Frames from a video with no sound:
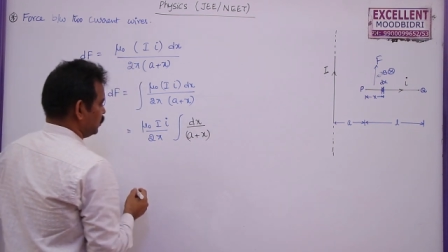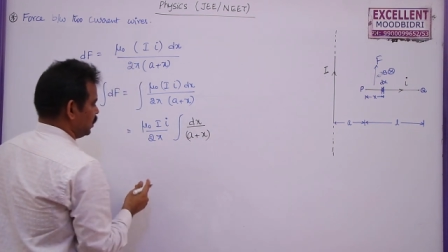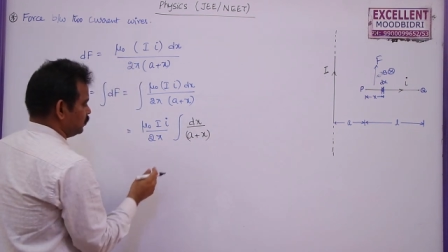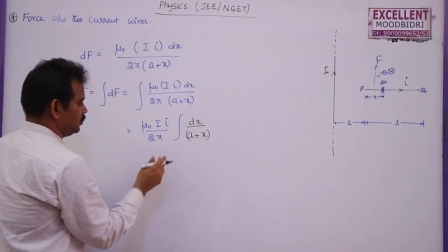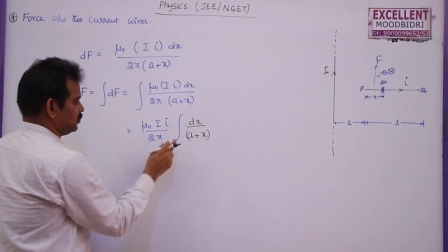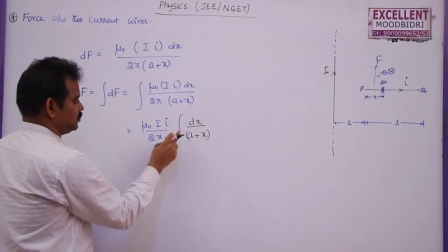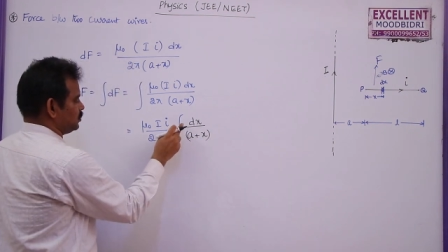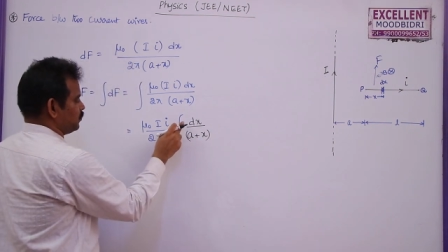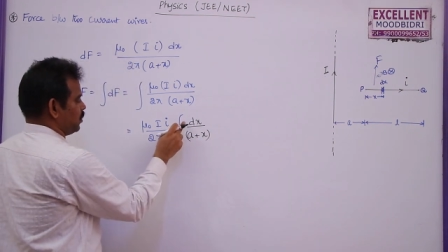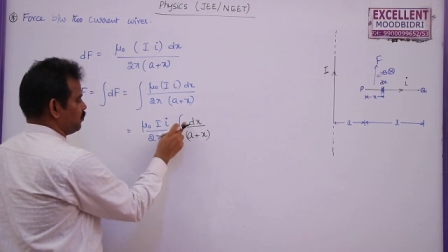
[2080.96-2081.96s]
now this is in
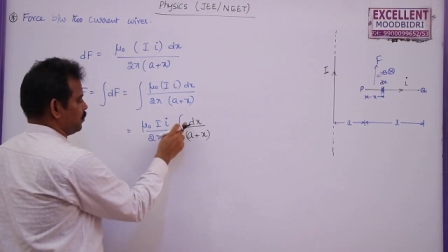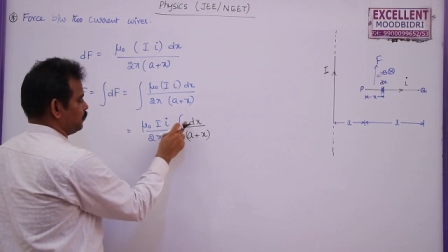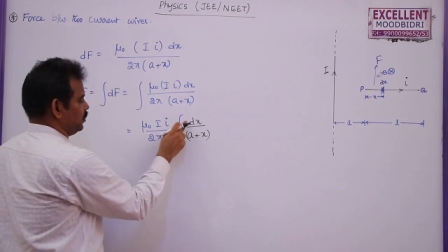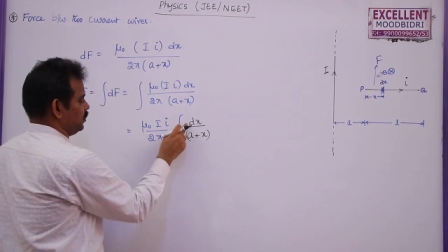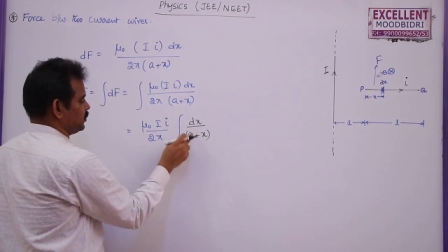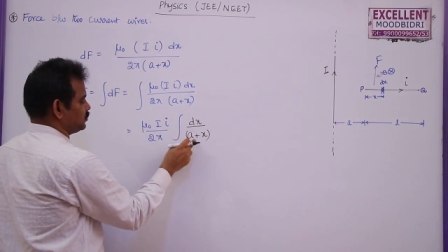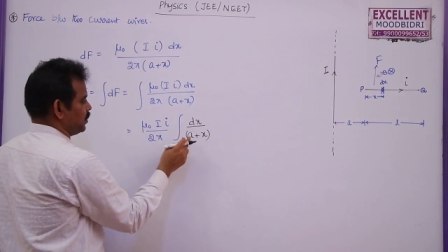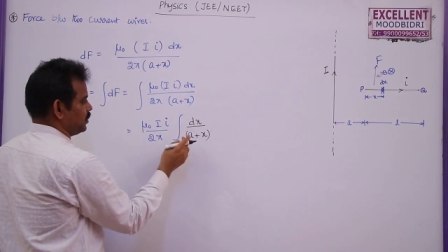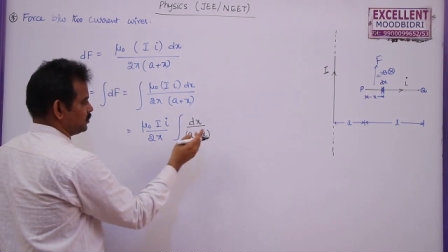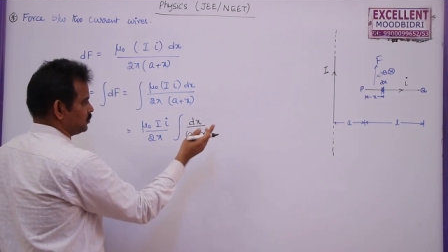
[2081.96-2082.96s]
the form of dx by
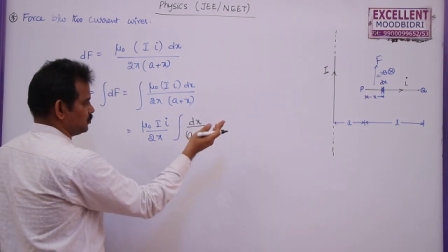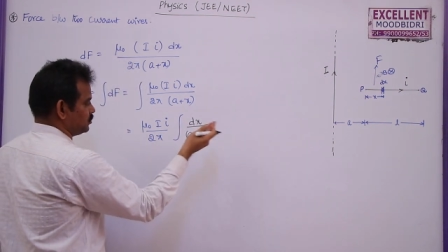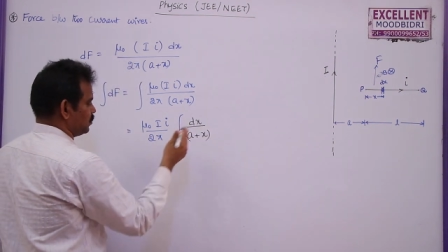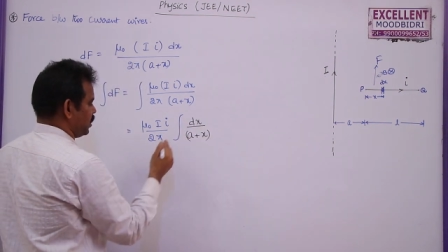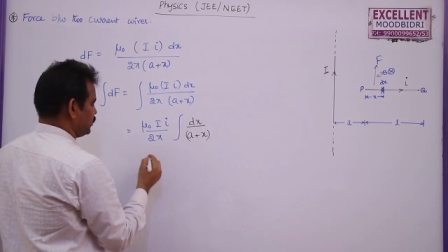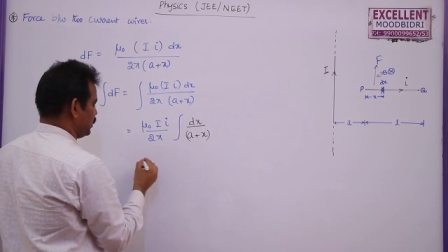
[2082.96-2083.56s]
x which is a log